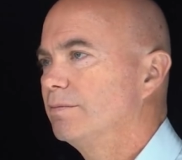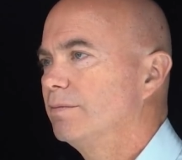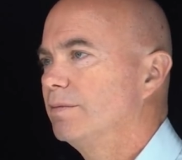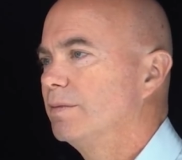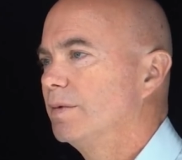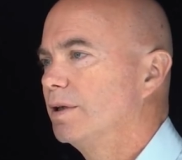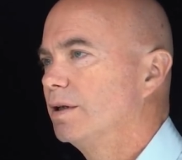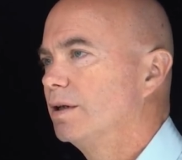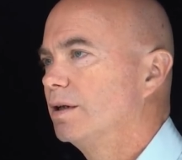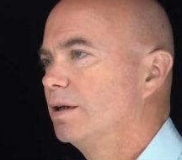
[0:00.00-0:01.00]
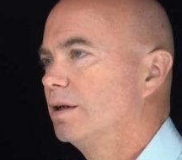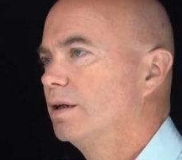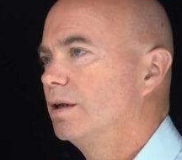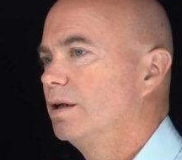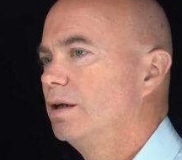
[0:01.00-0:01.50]

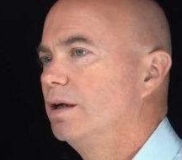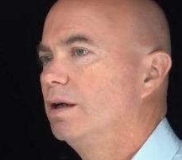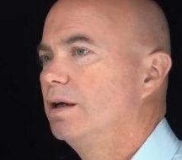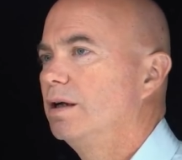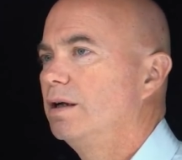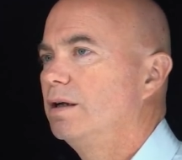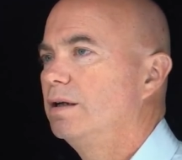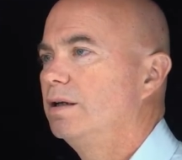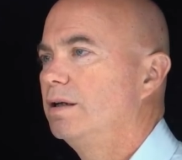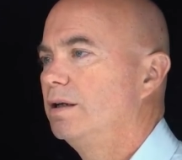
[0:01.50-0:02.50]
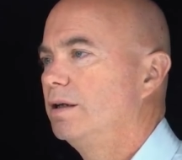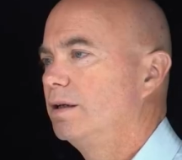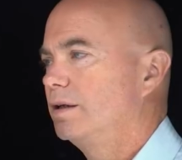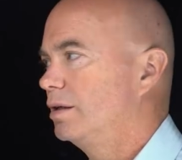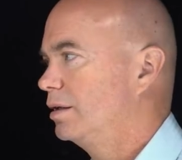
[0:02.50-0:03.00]

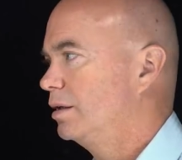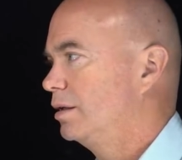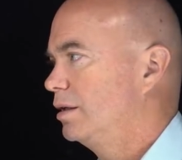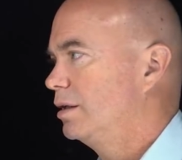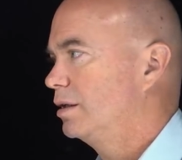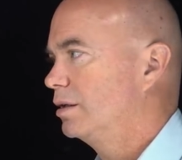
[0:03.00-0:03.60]
This person isn't speaking.